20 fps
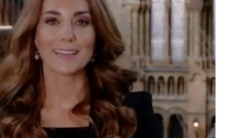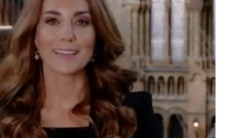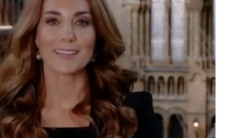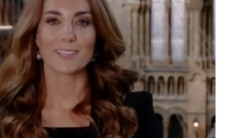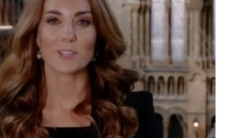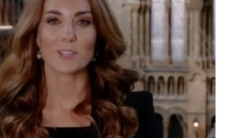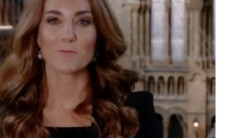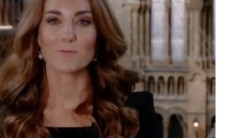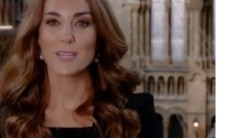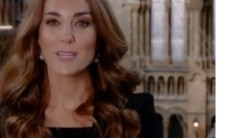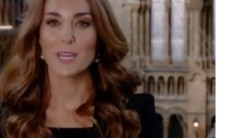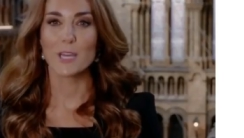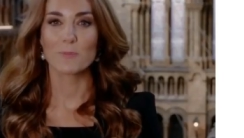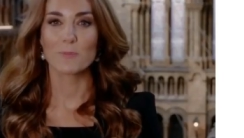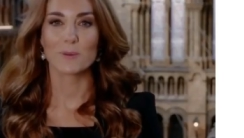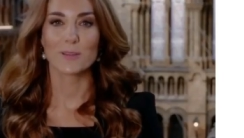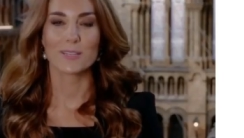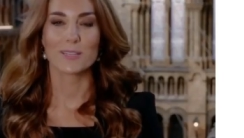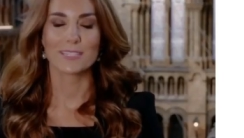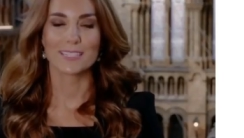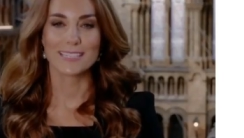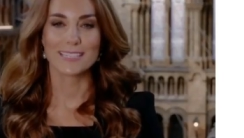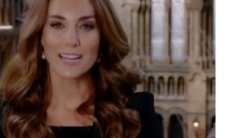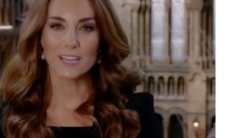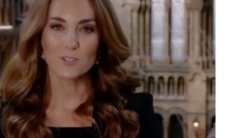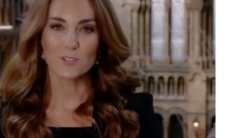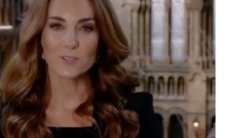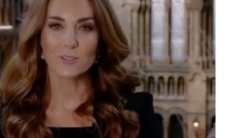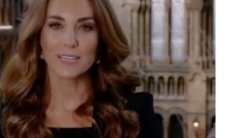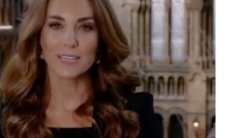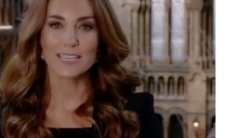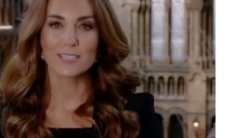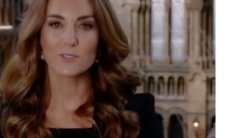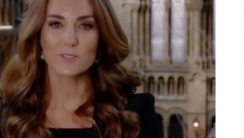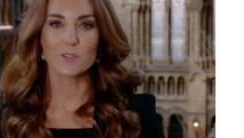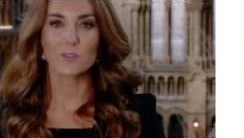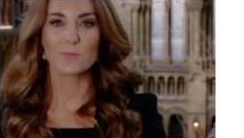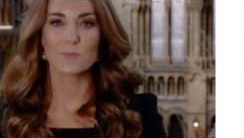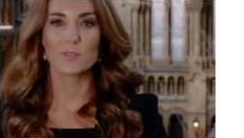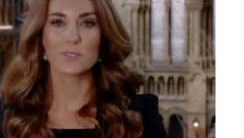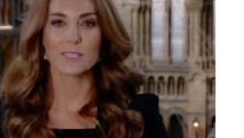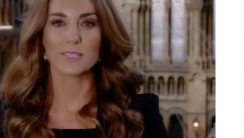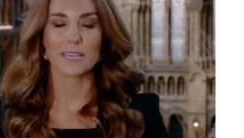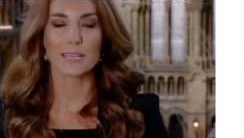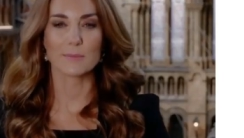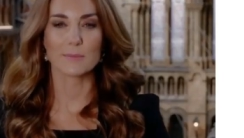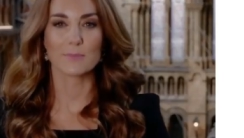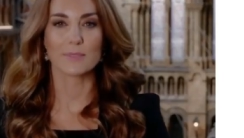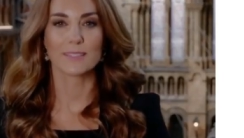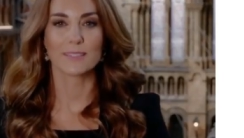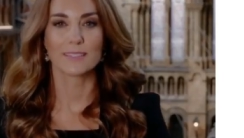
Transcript: Hey YouTube, welcome back to my channel.